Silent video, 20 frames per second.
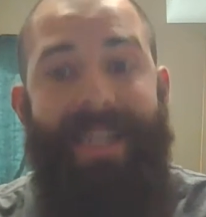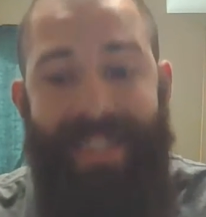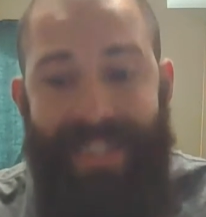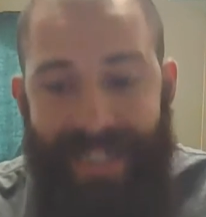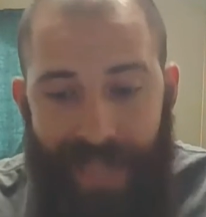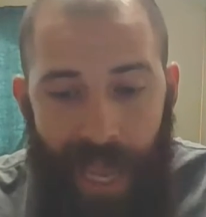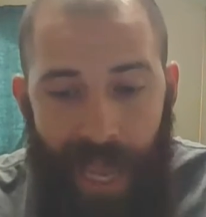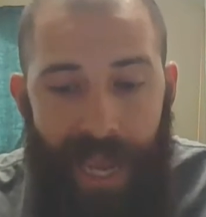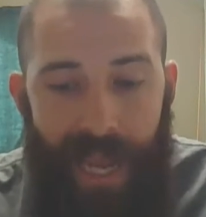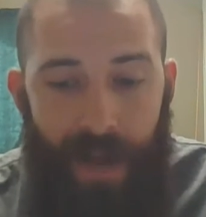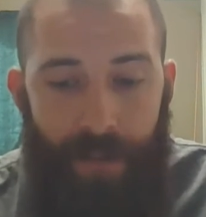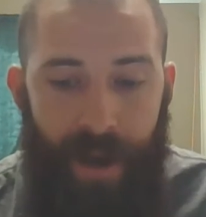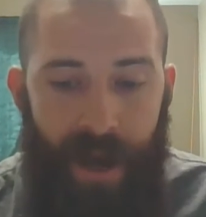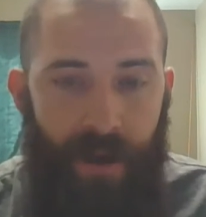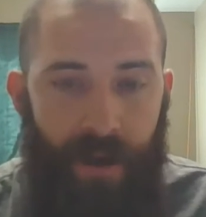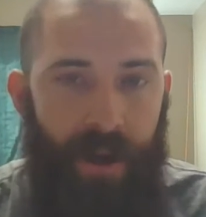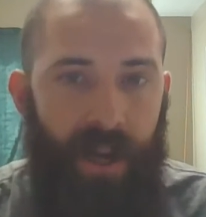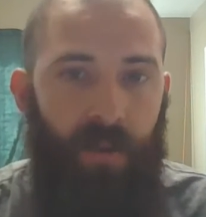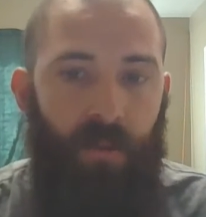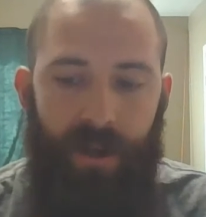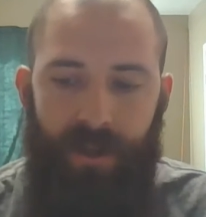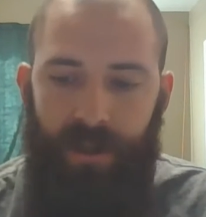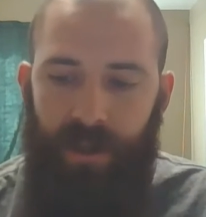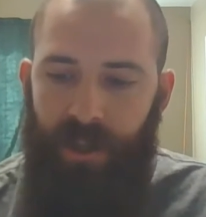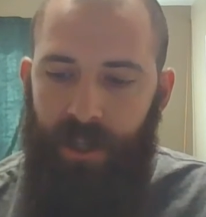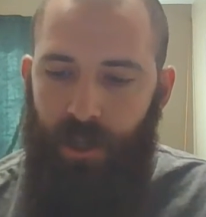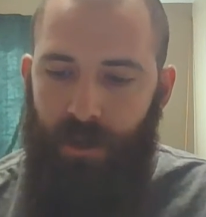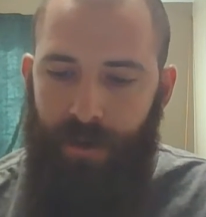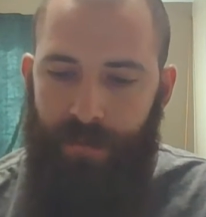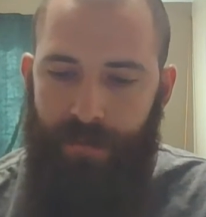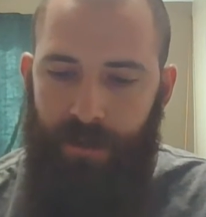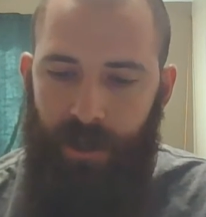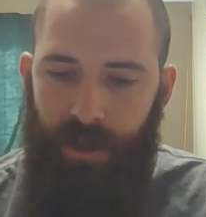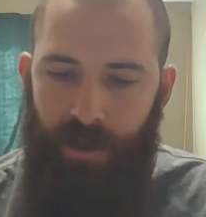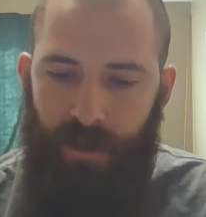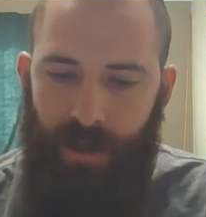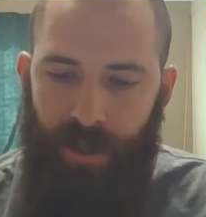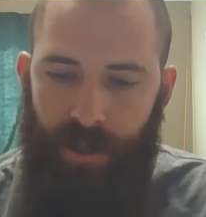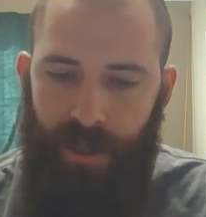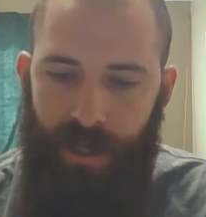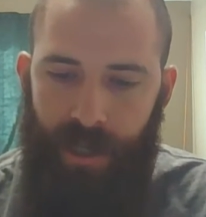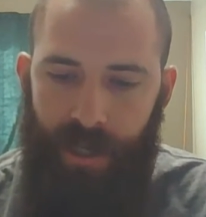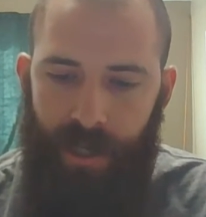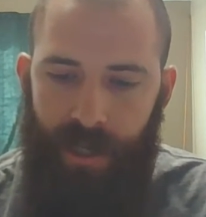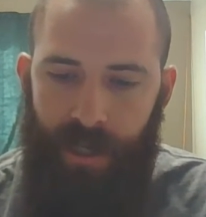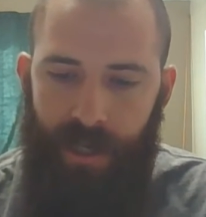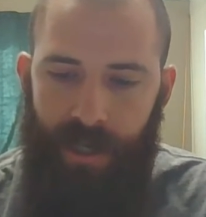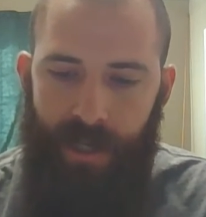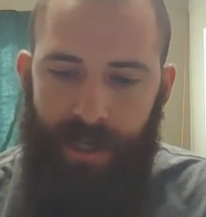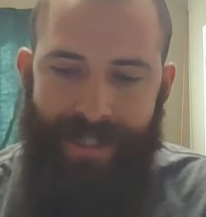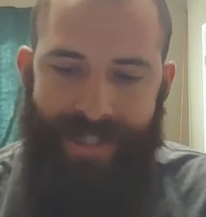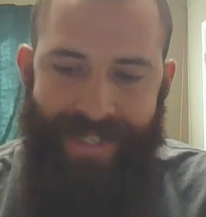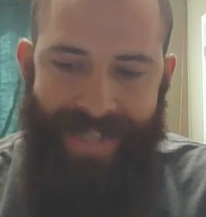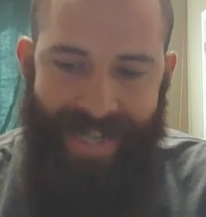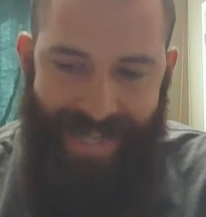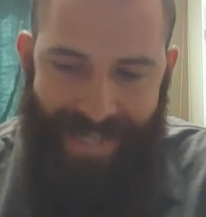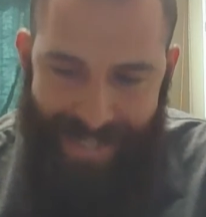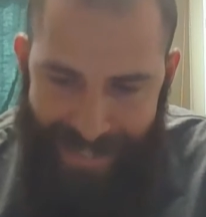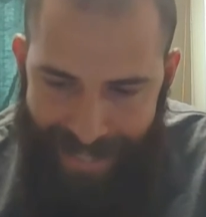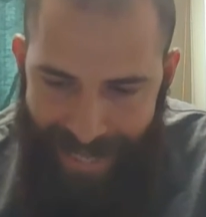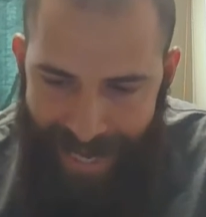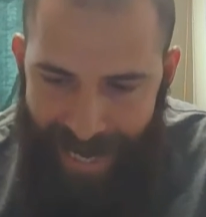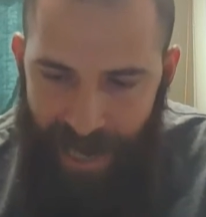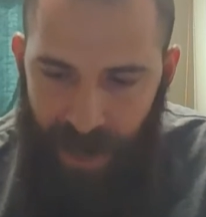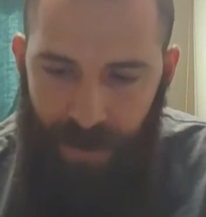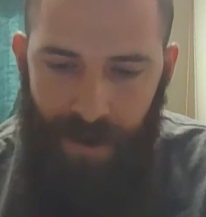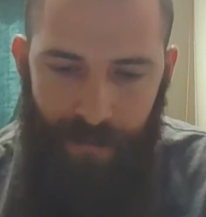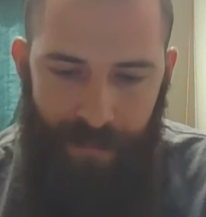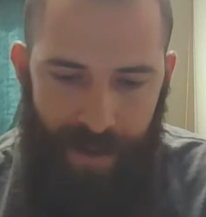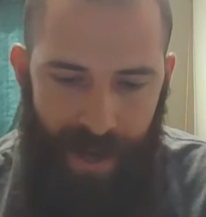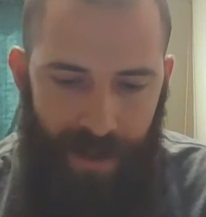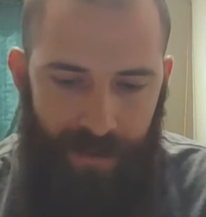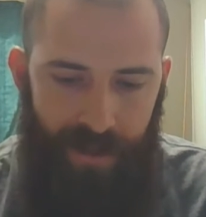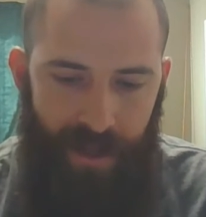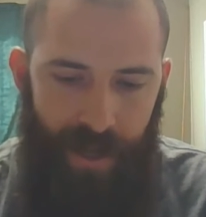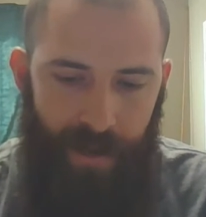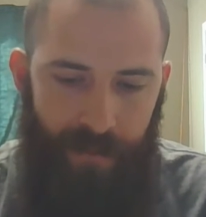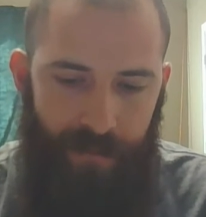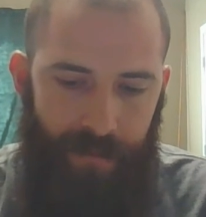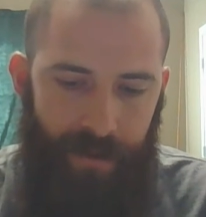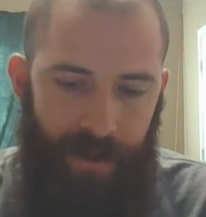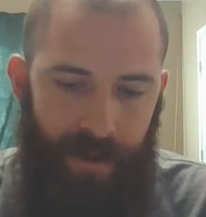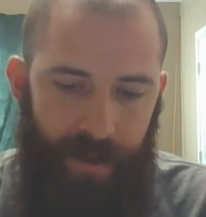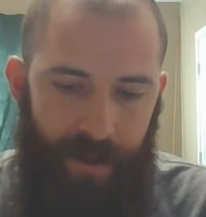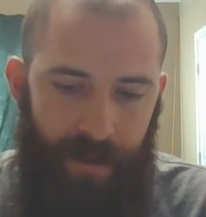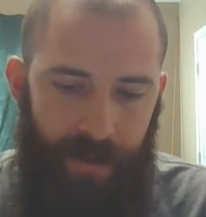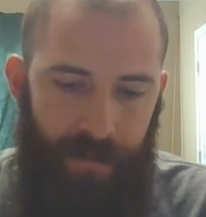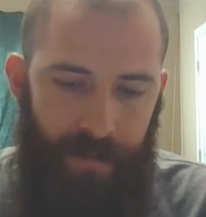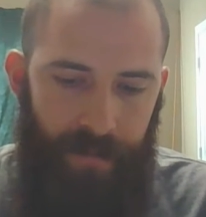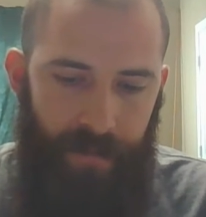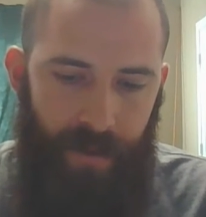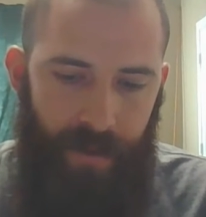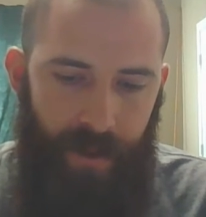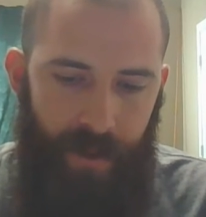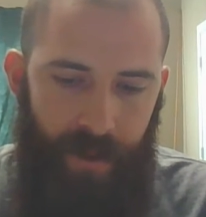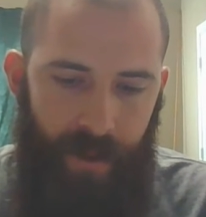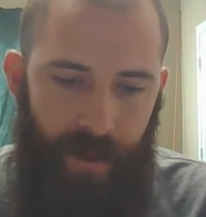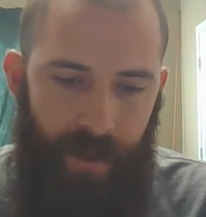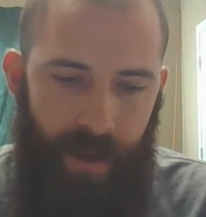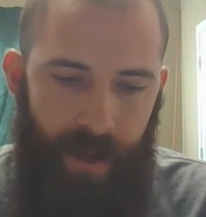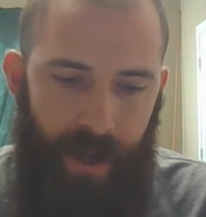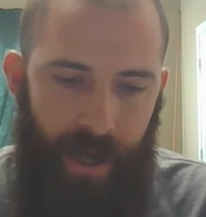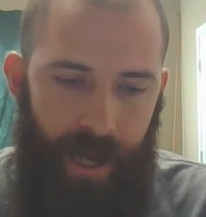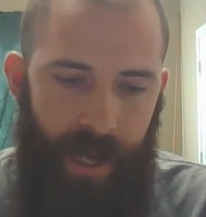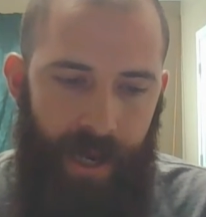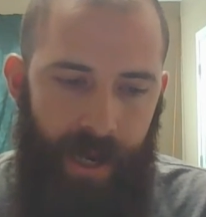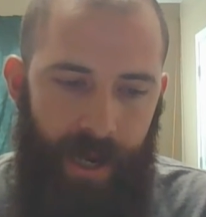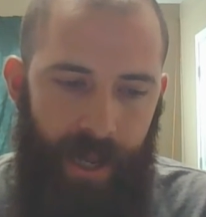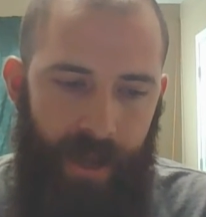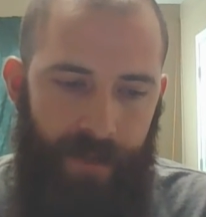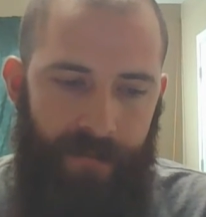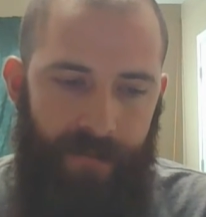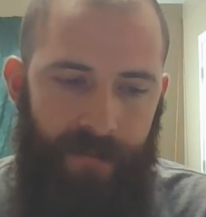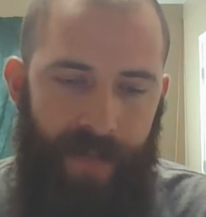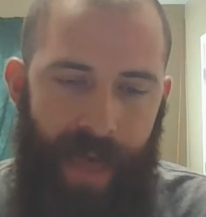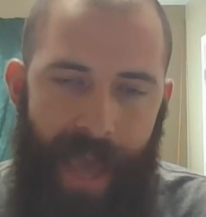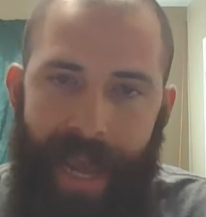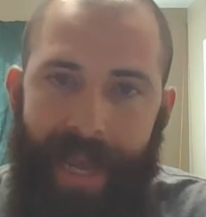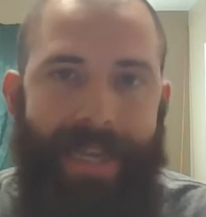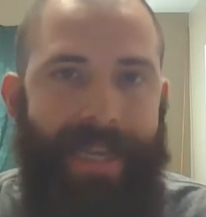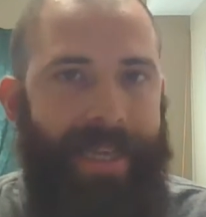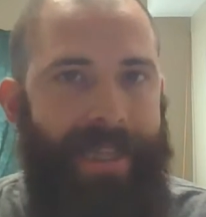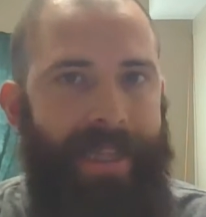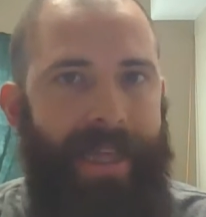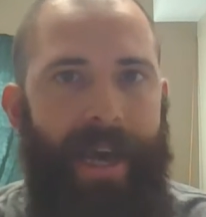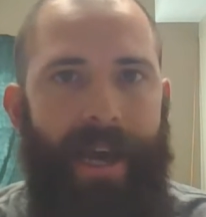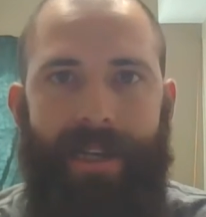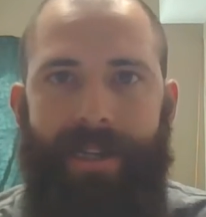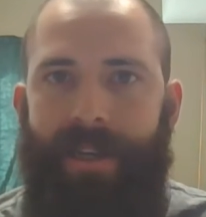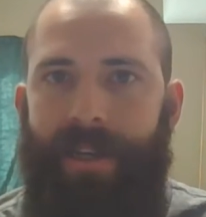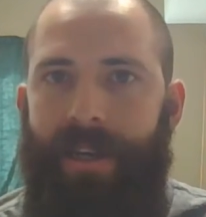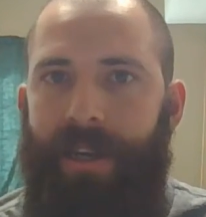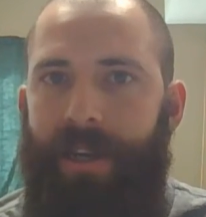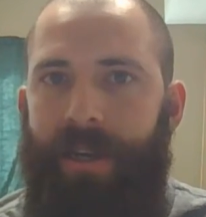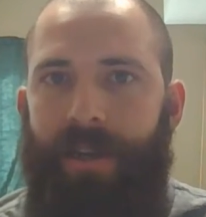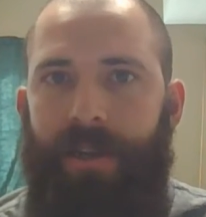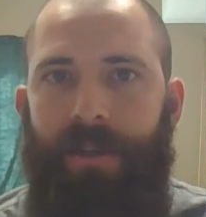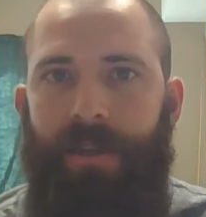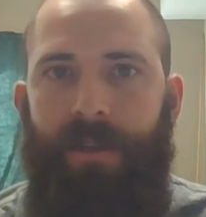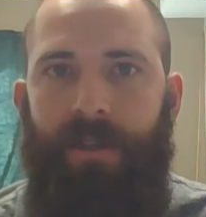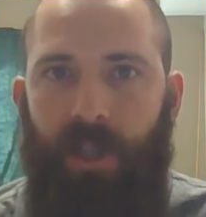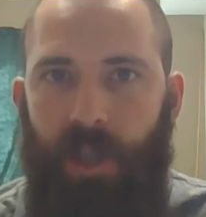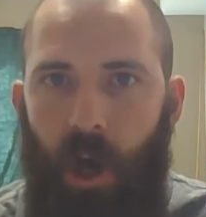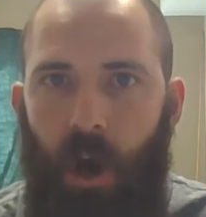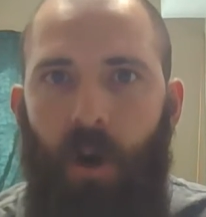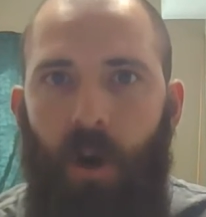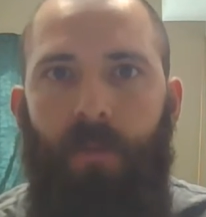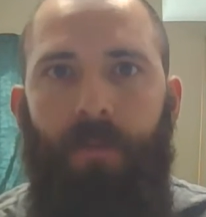say about him? What do the scriptures declare about them? And if they did that, so